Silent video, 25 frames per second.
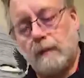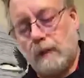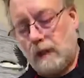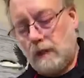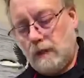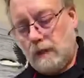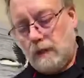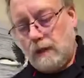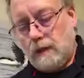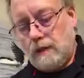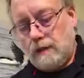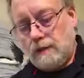
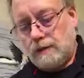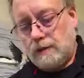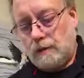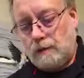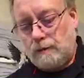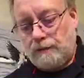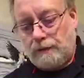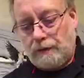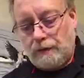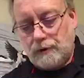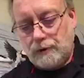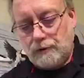So
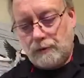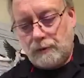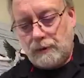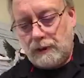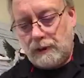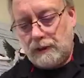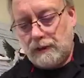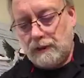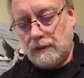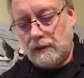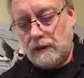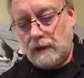first, we need to
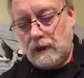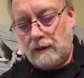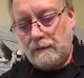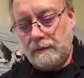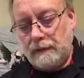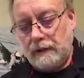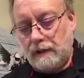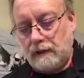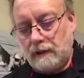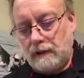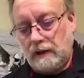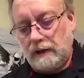lobby our
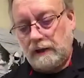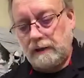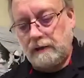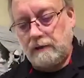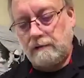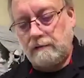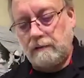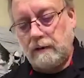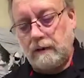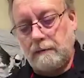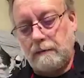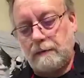elected
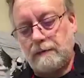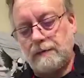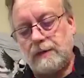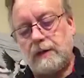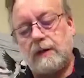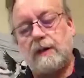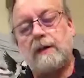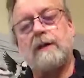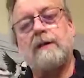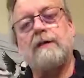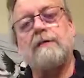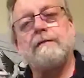
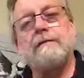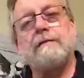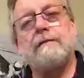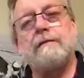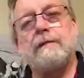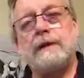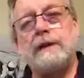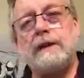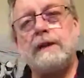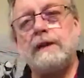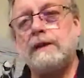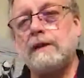representative. We need
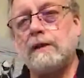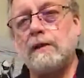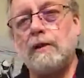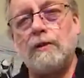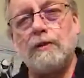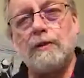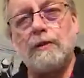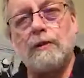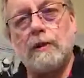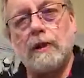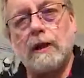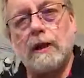to go to our
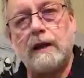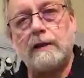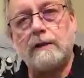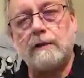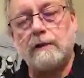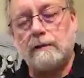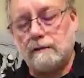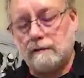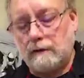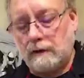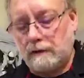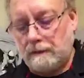elected
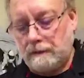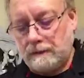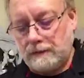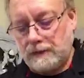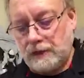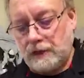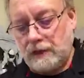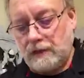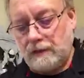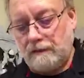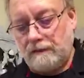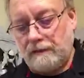representative
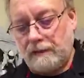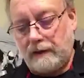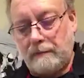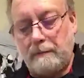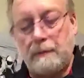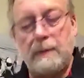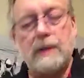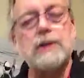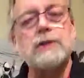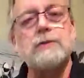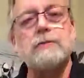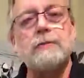at a
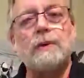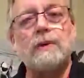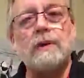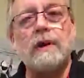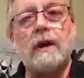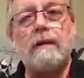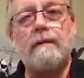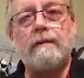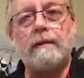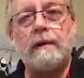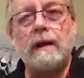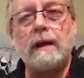municipal level
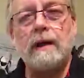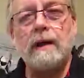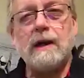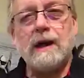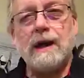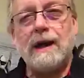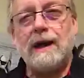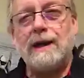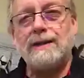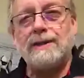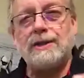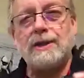and
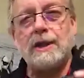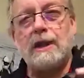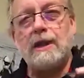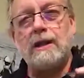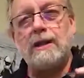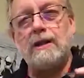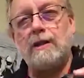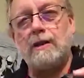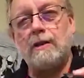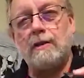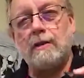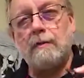say
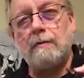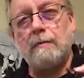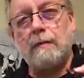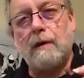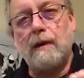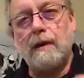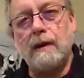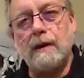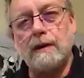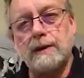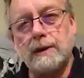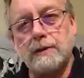your
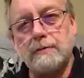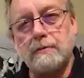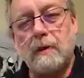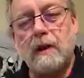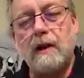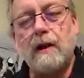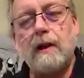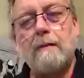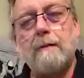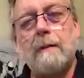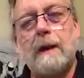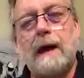spraying
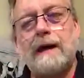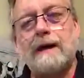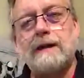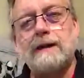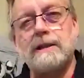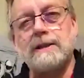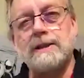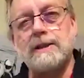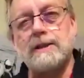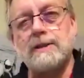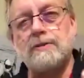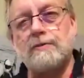practices
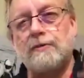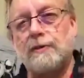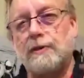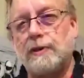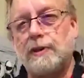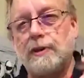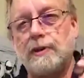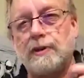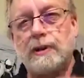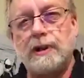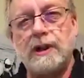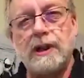for your
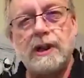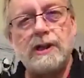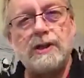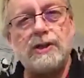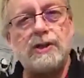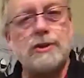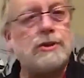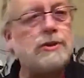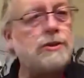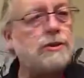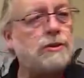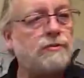ditches,
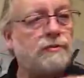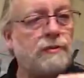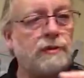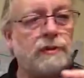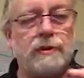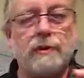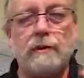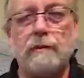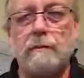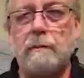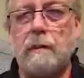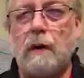for your
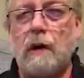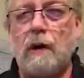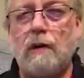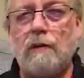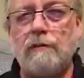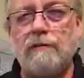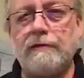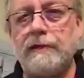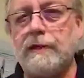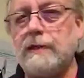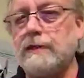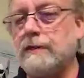ball
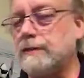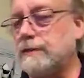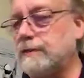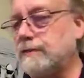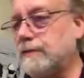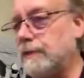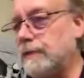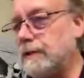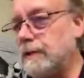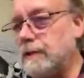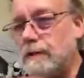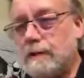fields, for your
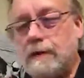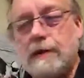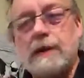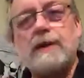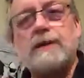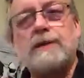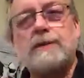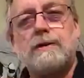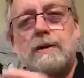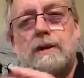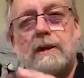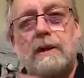this,
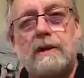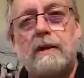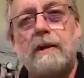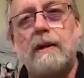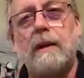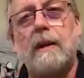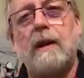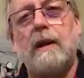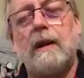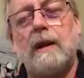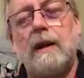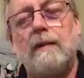
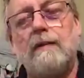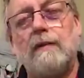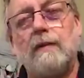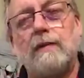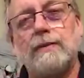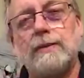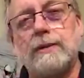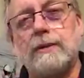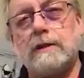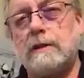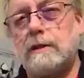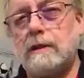and those,
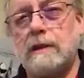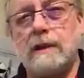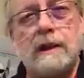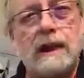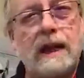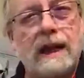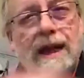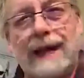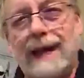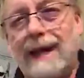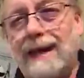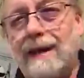they
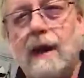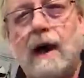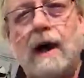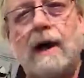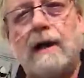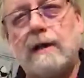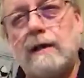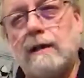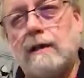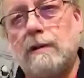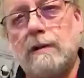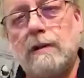cannot
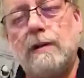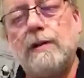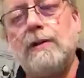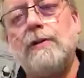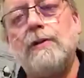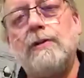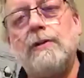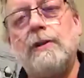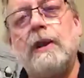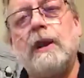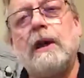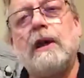include
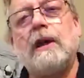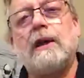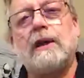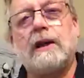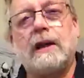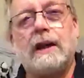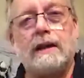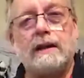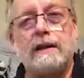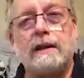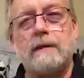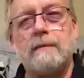killing
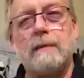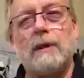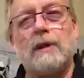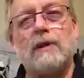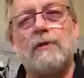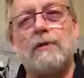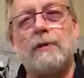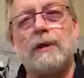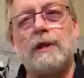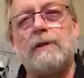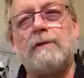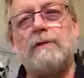milkweed.
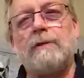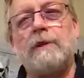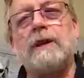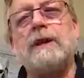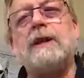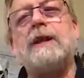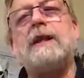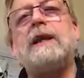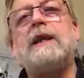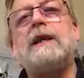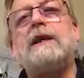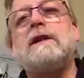We
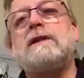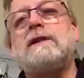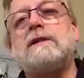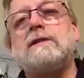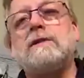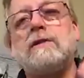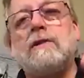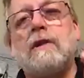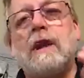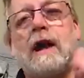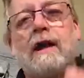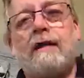need to
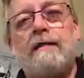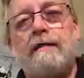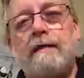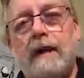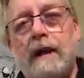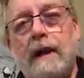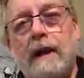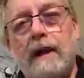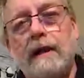have a